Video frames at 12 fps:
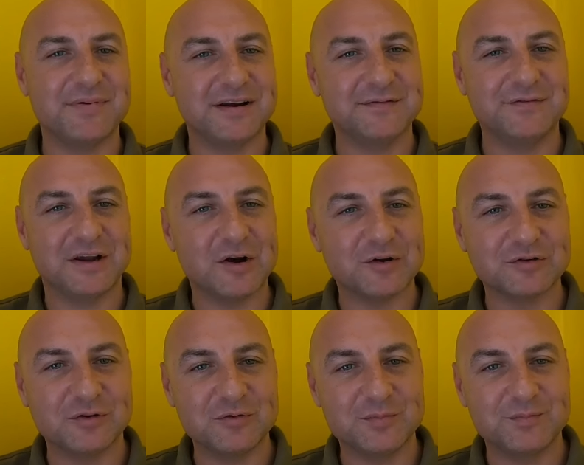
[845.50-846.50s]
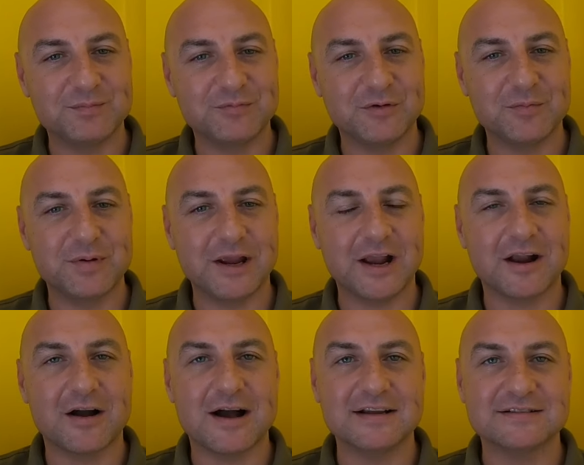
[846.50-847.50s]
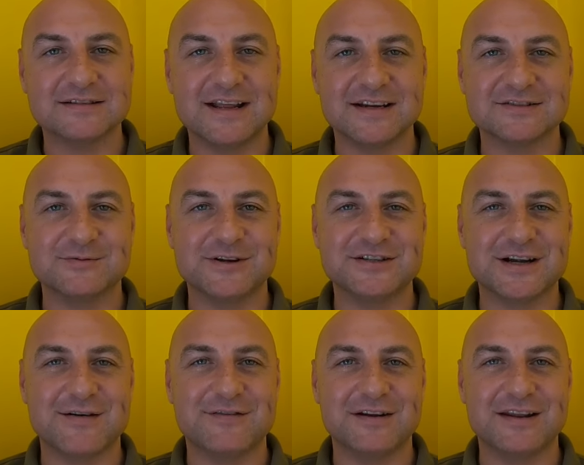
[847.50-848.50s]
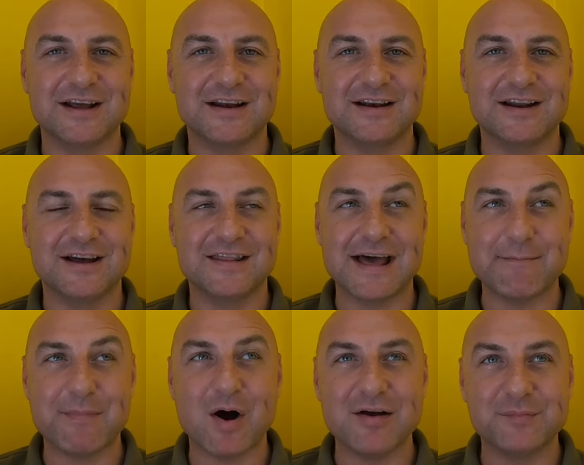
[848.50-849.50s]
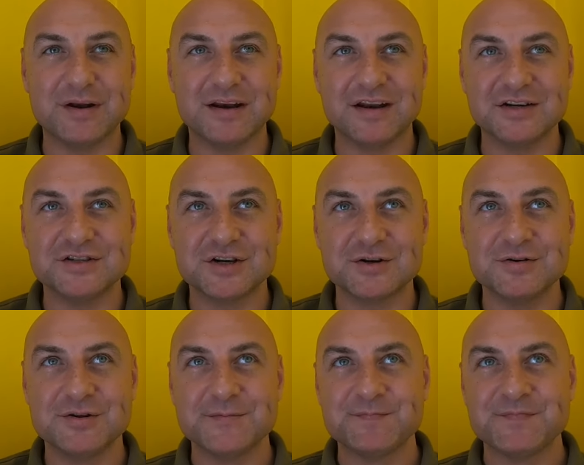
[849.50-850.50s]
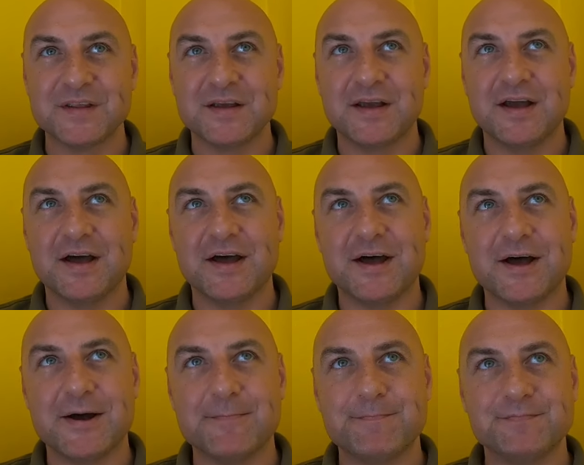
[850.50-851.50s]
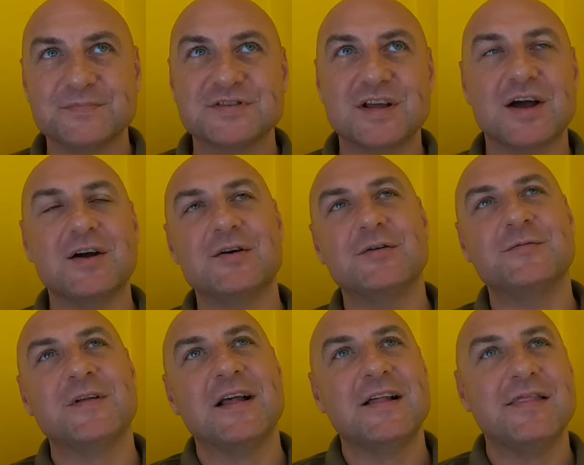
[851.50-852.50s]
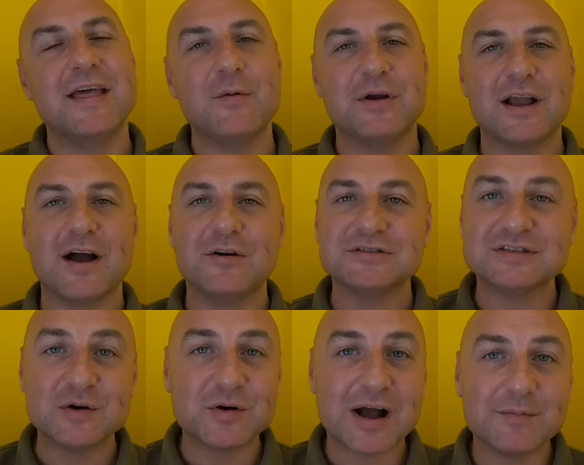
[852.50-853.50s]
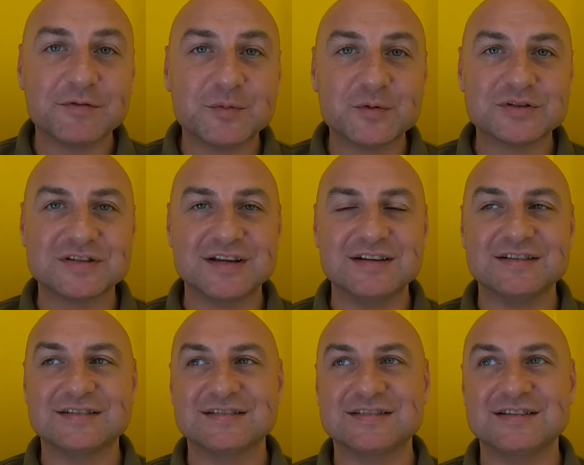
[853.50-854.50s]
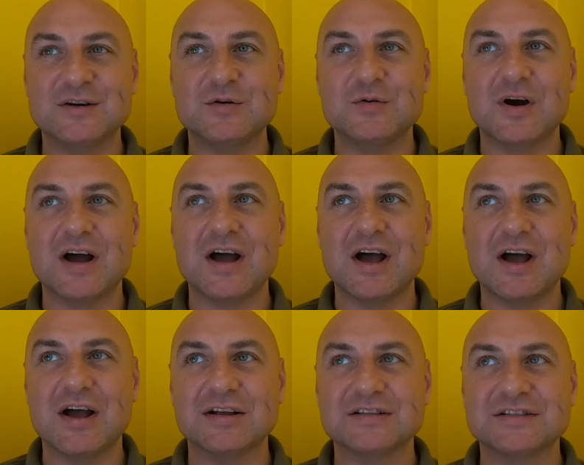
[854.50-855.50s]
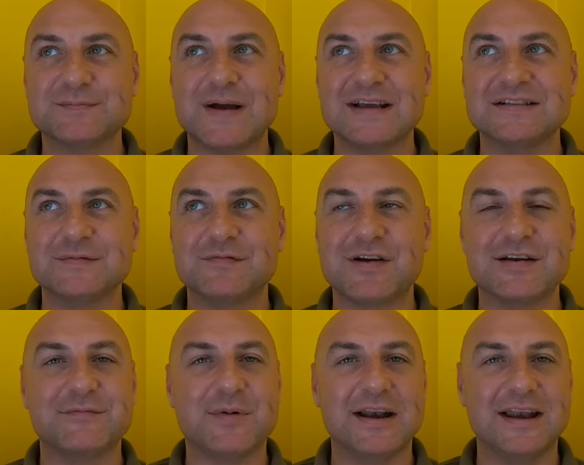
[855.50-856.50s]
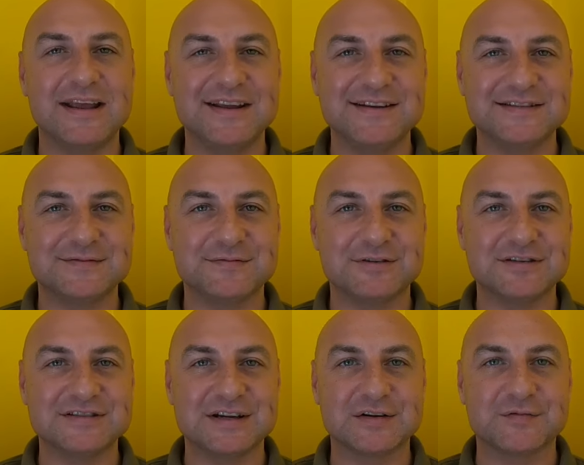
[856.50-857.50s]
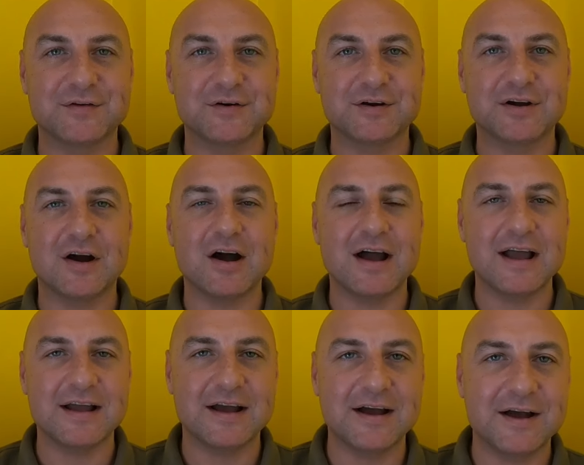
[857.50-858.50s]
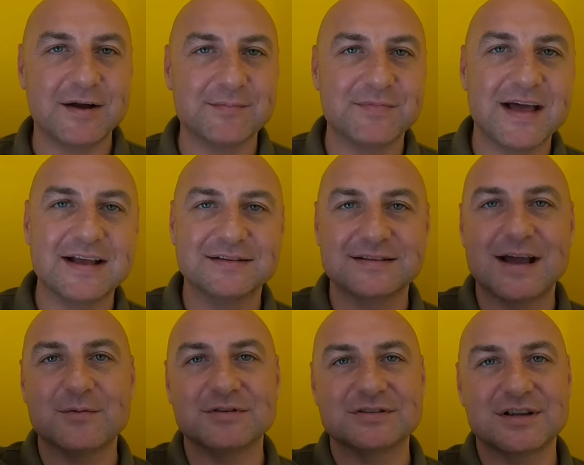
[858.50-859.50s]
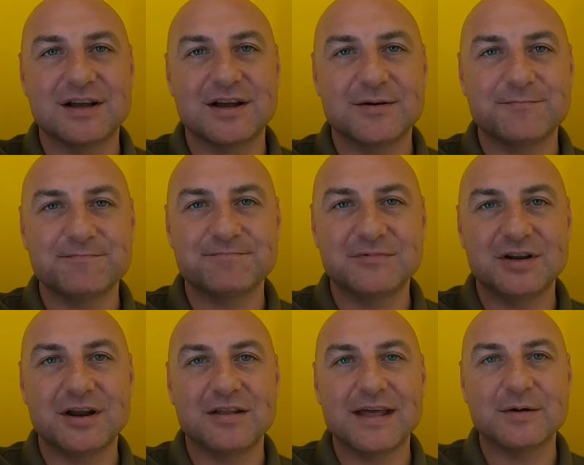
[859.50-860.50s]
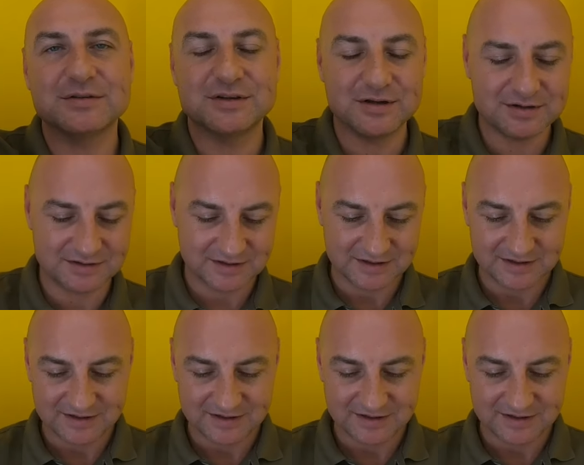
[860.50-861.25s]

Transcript: but if you got two bigger guys next to each other, then that might have been an issue. So there we go, still comfortable seats, still space in front of my knees for a 6-foot guy. That was that was good.